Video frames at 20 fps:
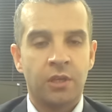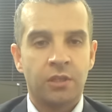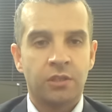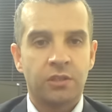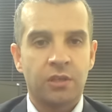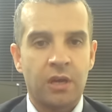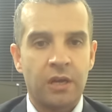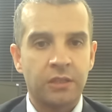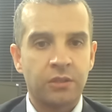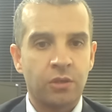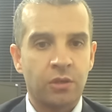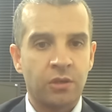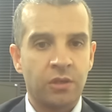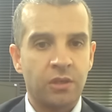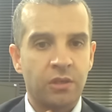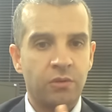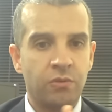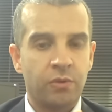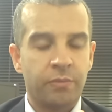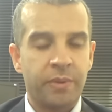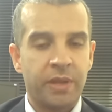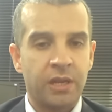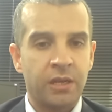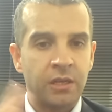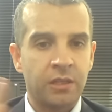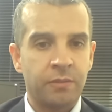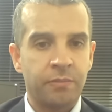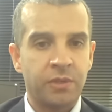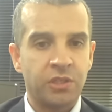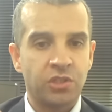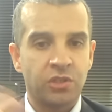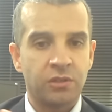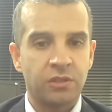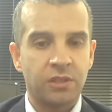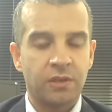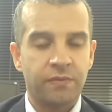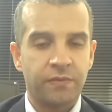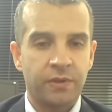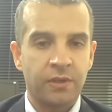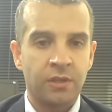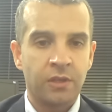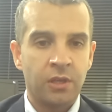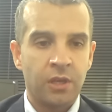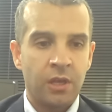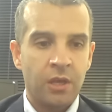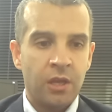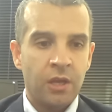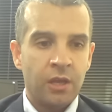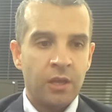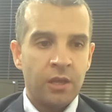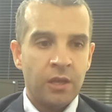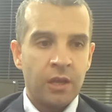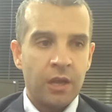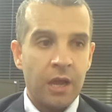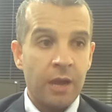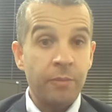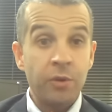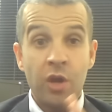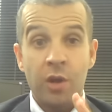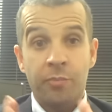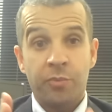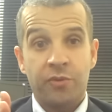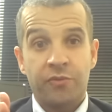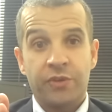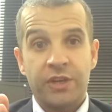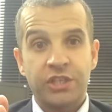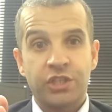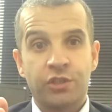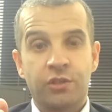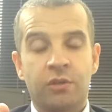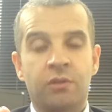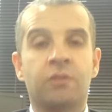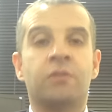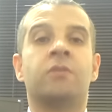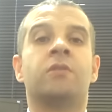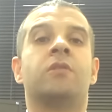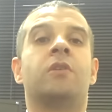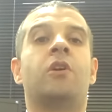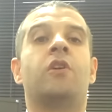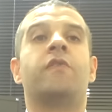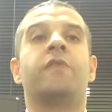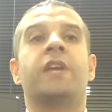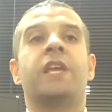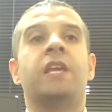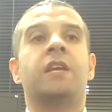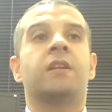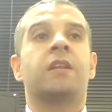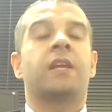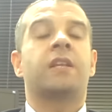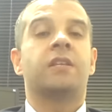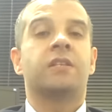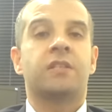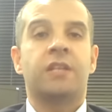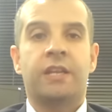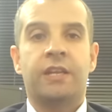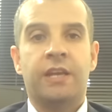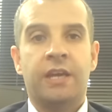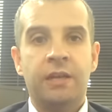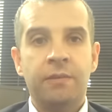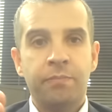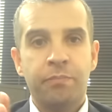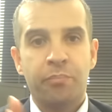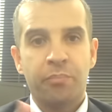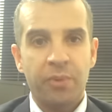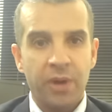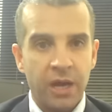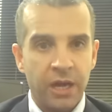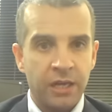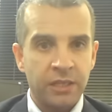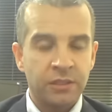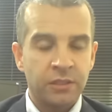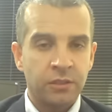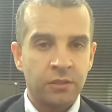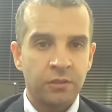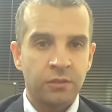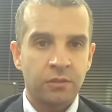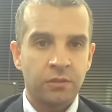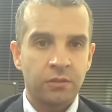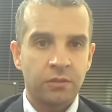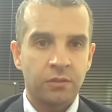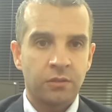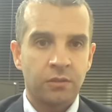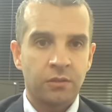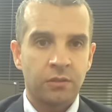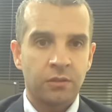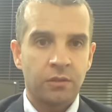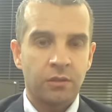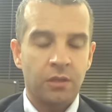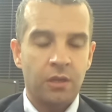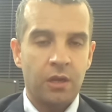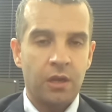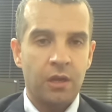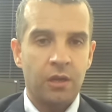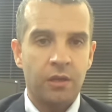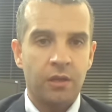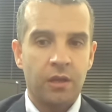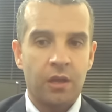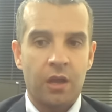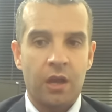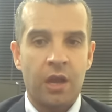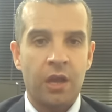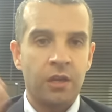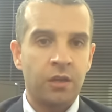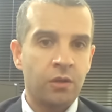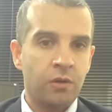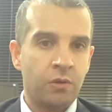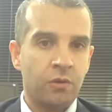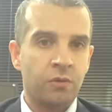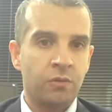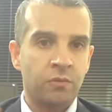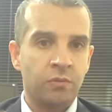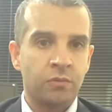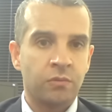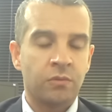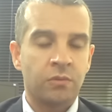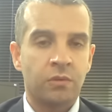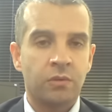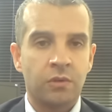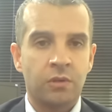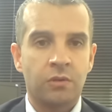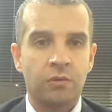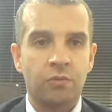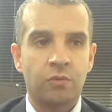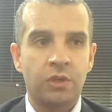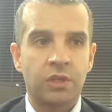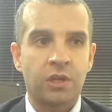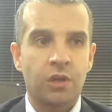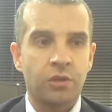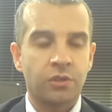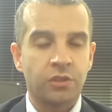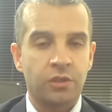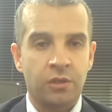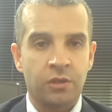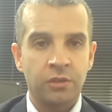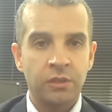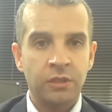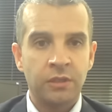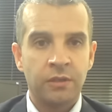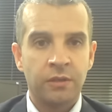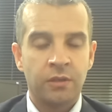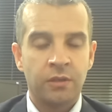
So I thought it will be another mention or something. I'm not a professional over here like this like that, but I know what goes on